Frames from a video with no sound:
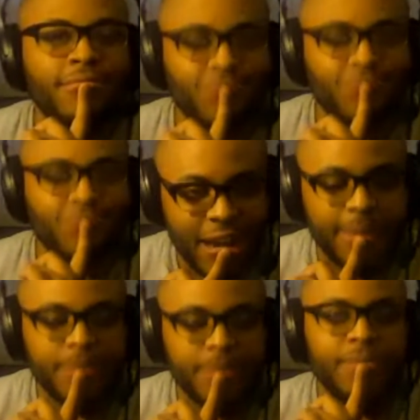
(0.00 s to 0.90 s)
Right.
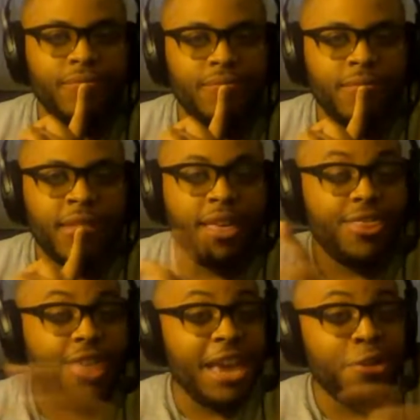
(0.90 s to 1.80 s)

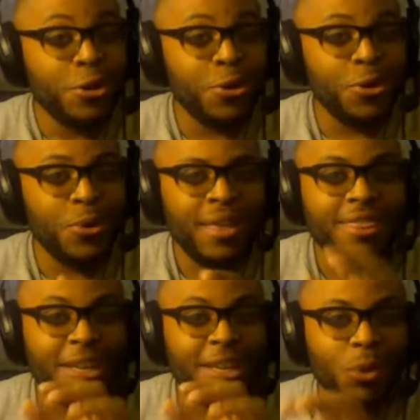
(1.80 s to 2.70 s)
They knew
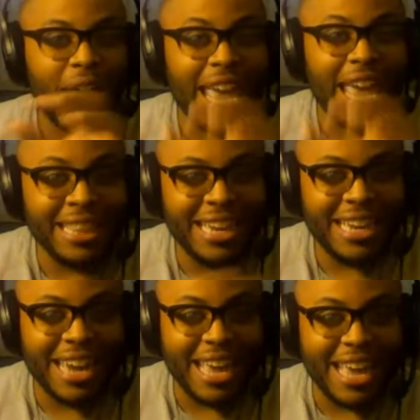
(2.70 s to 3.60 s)
this would
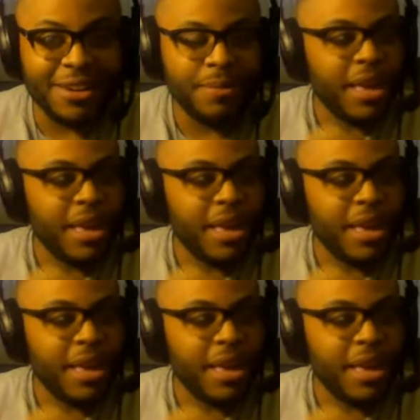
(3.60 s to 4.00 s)
alienate